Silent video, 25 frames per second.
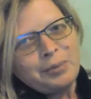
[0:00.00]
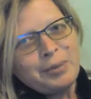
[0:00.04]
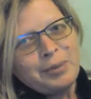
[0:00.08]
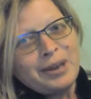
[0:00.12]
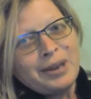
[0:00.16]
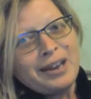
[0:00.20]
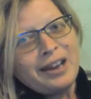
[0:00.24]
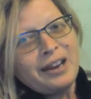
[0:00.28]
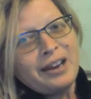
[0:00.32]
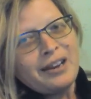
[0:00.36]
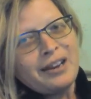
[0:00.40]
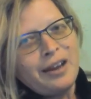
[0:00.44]
to
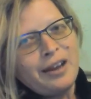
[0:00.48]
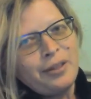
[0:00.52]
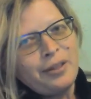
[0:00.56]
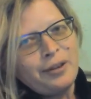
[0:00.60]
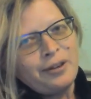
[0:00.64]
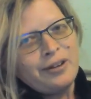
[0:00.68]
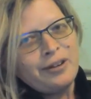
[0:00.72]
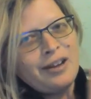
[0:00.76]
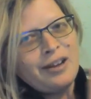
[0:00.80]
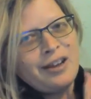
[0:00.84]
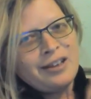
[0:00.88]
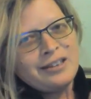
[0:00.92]
be
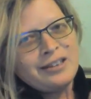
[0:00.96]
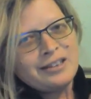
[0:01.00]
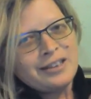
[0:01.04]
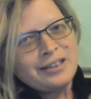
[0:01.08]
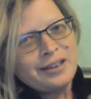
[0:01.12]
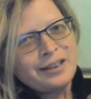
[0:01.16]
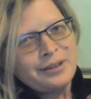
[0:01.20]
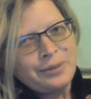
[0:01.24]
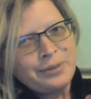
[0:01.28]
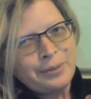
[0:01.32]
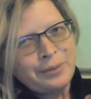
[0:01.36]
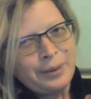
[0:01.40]
another
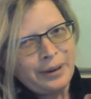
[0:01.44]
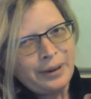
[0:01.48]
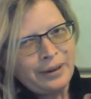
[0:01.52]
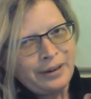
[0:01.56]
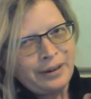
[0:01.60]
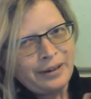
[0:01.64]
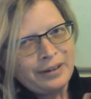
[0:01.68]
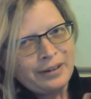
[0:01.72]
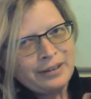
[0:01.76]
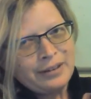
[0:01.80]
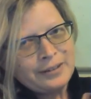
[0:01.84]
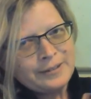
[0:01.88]
nonsense
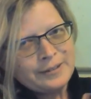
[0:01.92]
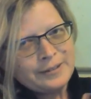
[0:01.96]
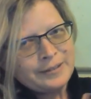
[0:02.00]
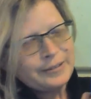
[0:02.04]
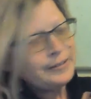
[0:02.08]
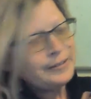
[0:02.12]
word,